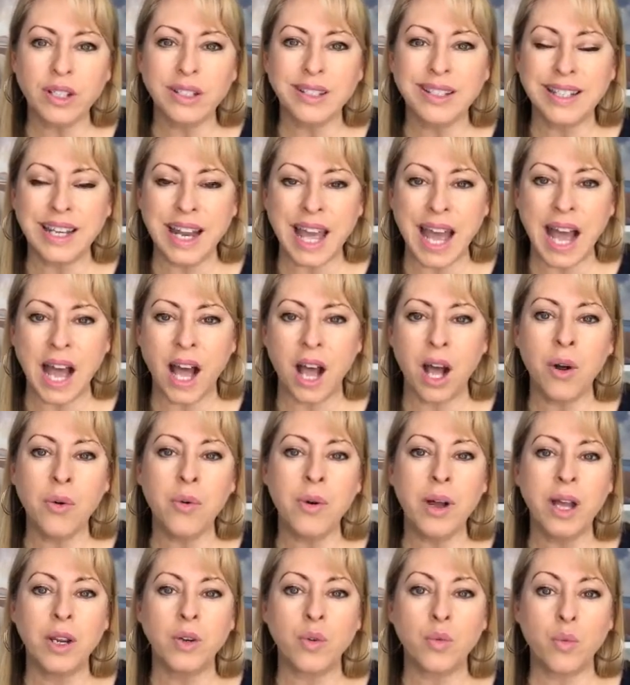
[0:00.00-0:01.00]
now
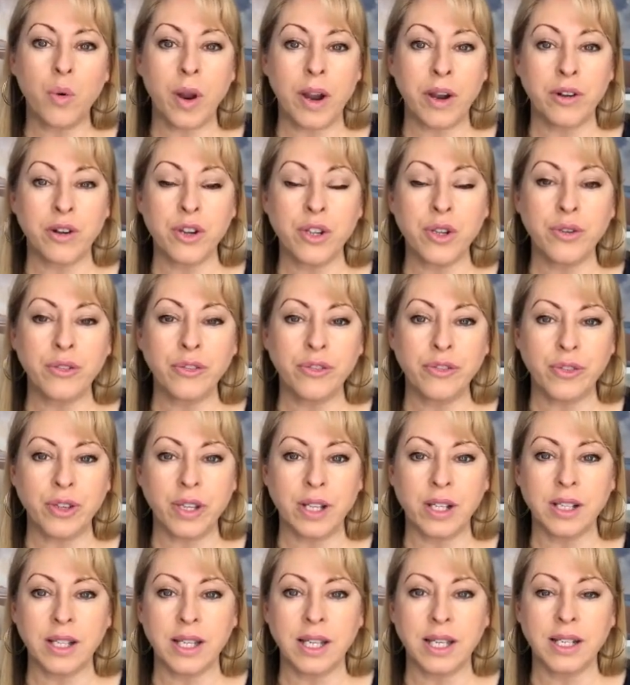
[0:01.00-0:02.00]
and where do you
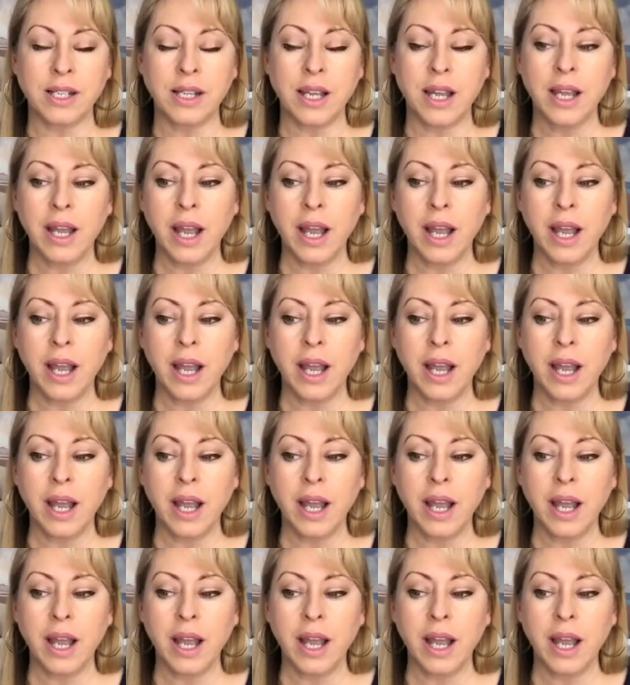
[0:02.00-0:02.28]
feel it?